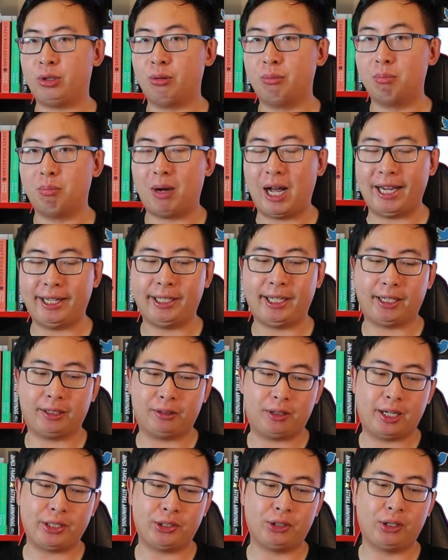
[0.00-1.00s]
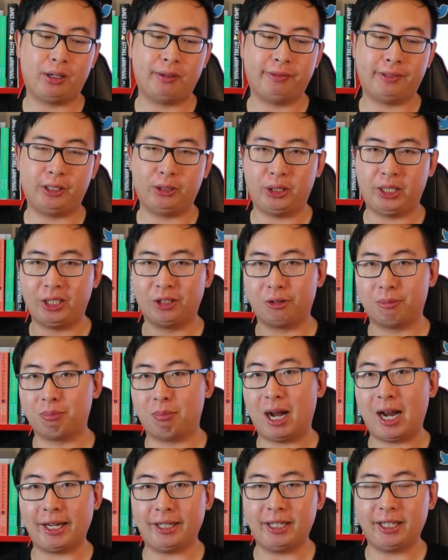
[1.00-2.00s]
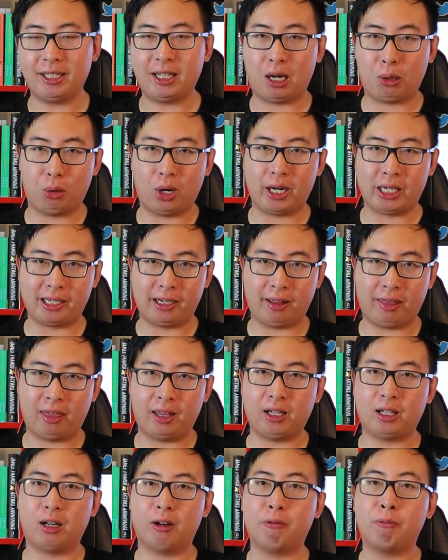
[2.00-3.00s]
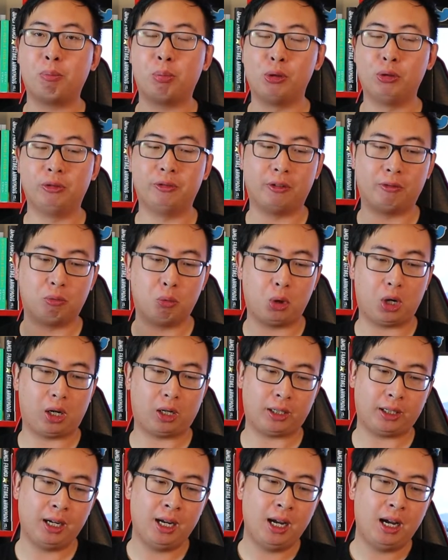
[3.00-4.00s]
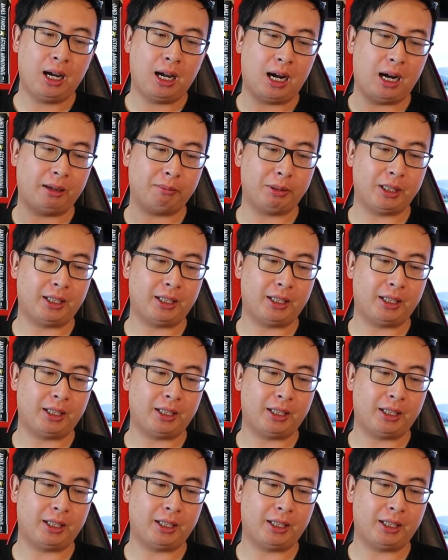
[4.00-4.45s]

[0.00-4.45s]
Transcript: to mining, right? So, if you hear mining, I want you to think of proof of work uh,